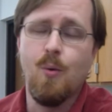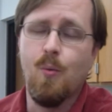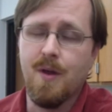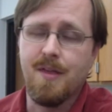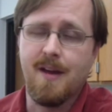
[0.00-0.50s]

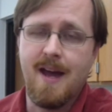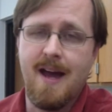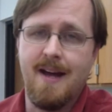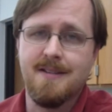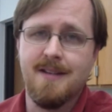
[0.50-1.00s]
with a
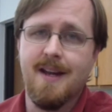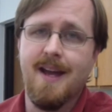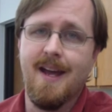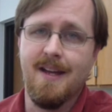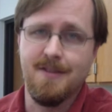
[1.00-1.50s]
cat
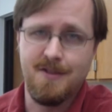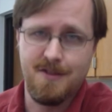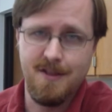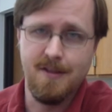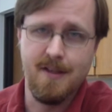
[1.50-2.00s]
and
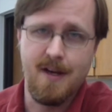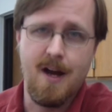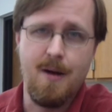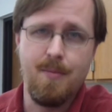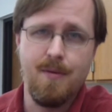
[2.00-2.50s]
sealed it
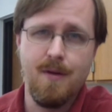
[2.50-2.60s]
up,